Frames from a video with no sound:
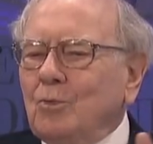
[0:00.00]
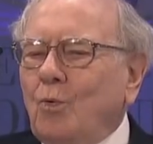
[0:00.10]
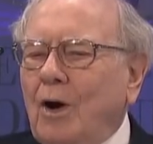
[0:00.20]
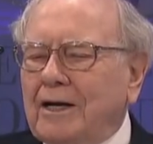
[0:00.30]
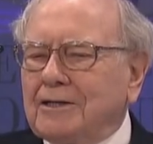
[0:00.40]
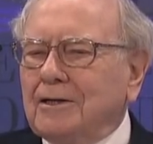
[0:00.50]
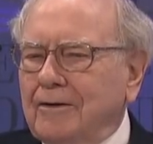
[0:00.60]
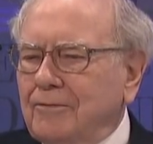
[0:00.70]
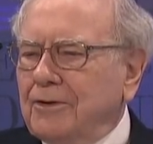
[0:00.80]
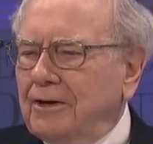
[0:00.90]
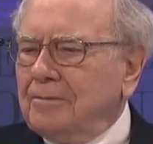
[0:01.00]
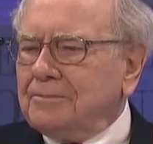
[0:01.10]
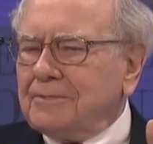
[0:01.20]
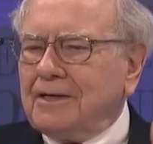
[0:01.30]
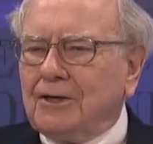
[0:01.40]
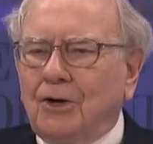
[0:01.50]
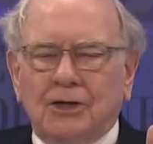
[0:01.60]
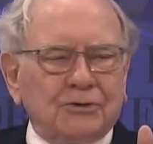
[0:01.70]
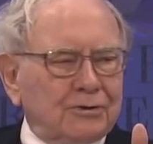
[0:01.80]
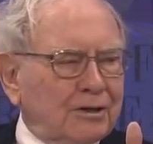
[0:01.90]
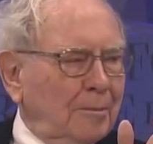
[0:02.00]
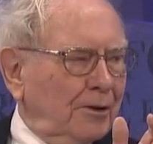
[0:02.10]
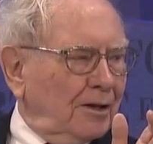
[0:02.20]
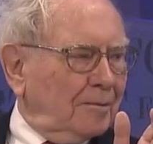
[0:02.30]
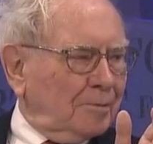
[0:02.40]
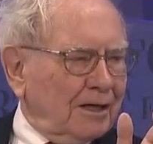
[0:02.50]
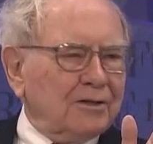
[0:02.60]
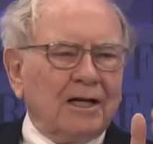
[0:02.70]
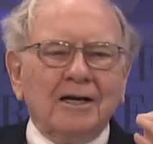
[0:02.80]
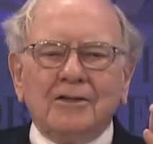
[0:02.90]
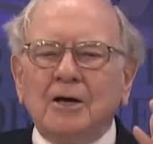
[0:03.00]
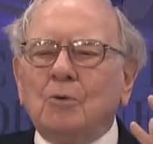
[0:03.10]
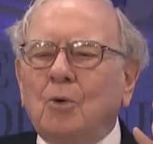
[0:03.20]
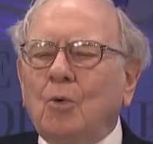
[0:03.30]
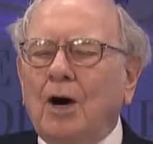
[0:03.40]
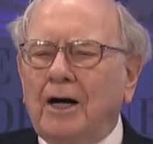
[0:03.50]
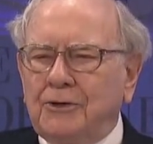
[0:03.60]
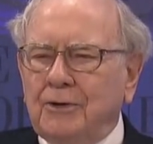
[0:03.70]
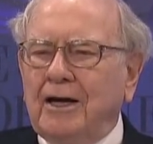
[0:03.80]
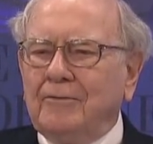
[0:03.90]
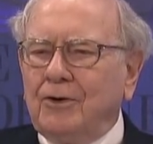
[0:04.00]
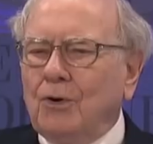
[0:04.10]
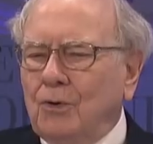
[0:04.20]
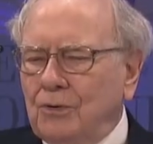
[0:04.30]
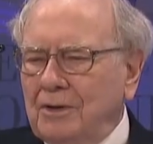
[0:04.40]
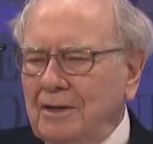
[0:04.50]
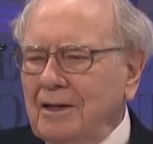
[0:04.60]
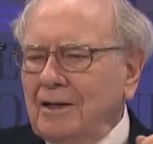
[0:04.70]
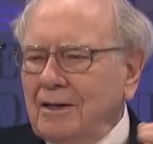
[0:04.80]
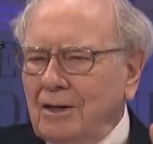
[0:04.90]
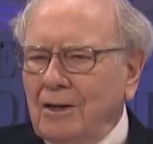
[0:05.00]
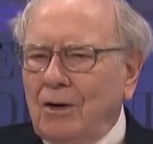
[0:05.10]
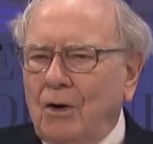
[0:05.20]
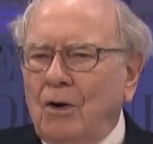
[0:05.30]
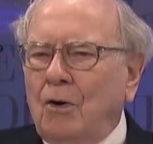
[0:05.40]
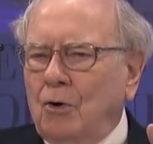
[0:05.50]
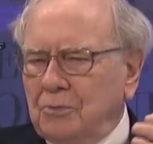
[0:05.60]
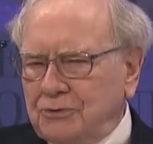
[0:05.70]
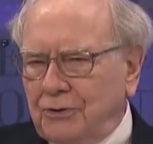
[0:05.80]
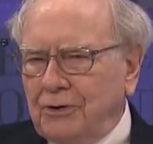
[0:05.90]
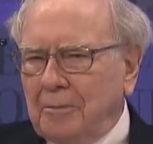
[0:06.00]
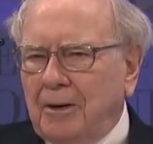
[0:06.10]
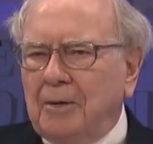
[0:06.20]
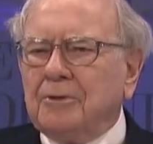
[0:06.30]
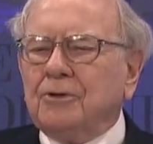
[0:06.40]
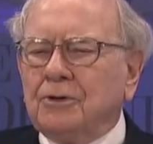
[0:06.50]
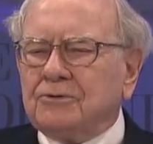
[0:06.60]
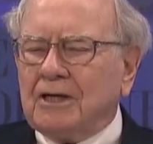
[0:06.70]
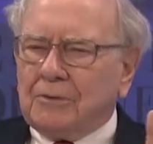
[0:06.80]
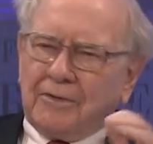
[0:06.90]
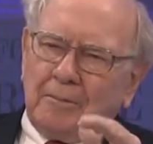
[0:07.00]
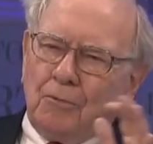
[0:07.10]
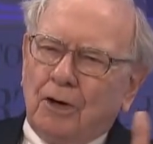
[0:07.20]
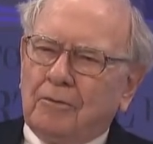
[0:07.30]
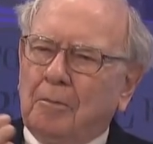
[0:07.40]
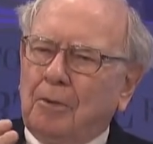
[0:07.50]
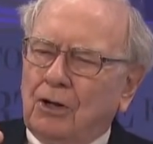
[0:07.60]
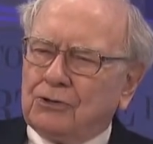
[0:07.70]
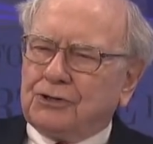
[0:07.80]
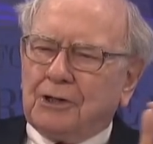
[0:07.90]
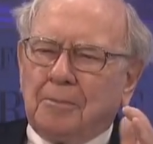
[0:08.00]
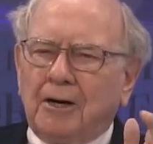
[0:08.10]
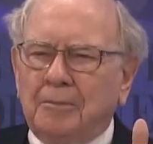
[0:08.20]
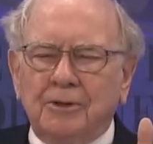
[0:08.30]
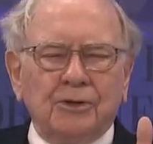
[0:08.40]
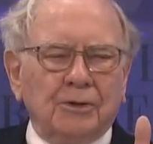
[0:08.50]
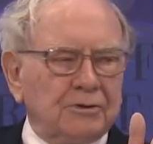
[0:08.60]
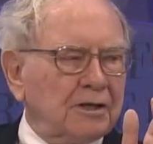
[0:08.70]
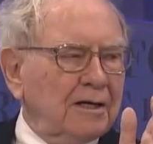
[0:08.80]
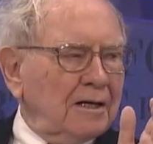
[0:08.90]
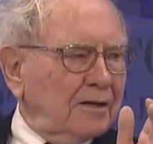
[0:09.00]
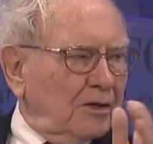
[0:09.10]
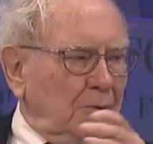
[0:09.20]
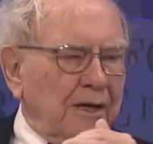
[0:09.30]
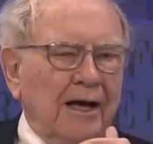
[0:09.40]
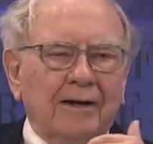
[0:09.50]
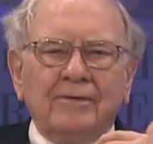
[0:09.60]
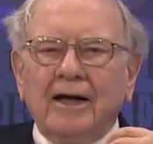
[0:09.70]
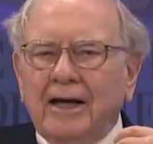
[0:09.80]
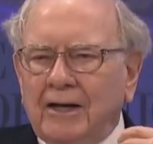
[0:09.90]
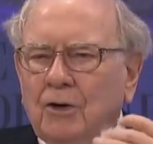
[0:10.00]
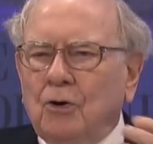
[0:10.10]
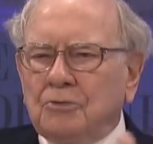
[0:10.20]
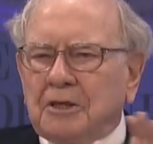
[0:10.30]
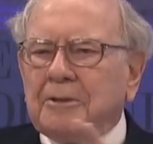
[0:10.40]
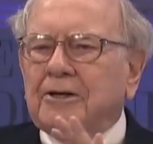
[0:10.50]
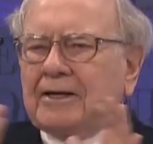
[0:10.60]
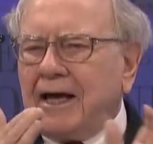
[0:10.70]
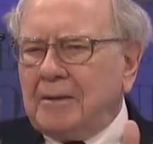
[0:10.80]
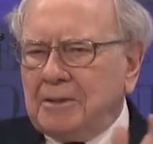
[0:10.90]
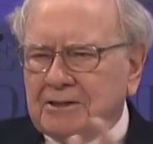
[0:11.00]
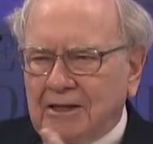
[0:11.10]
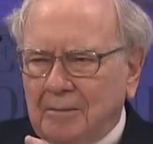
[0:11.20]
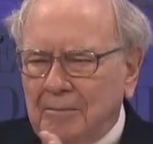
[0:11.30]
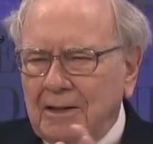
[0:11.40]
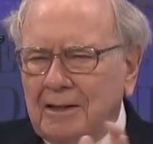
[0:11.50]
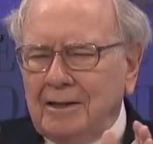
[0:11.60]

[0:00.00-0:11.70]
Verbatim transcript: wanting to live with their in-laws or some other place. They will want to have their own homes or apartment units. Now, we've had more of a bulge in apartment units than we have at homes. I mean, there can be some